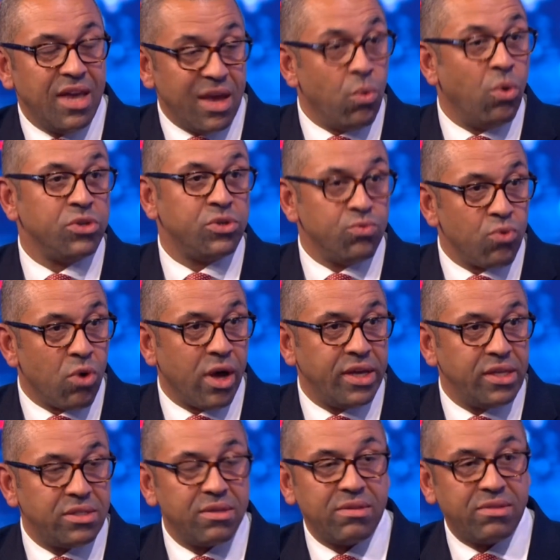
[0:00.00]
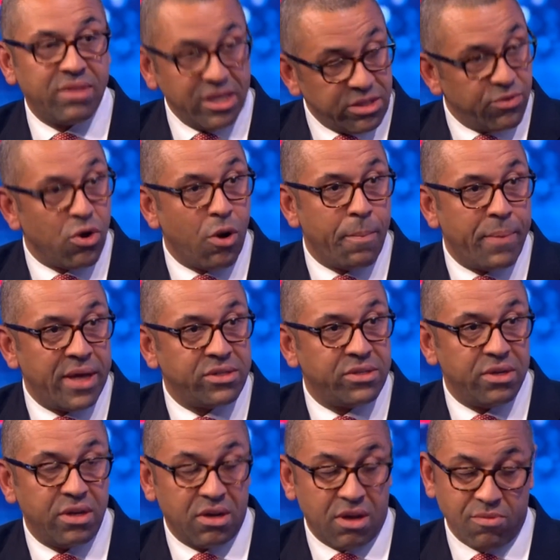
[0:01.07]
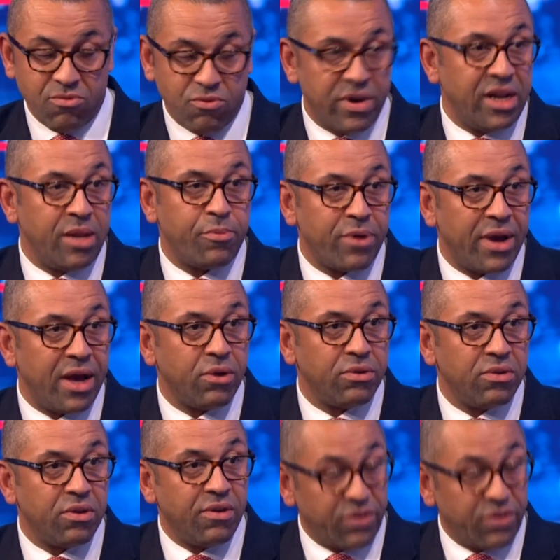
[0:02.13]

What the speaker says: It wasn't right. Things have got better, and I'm really proud.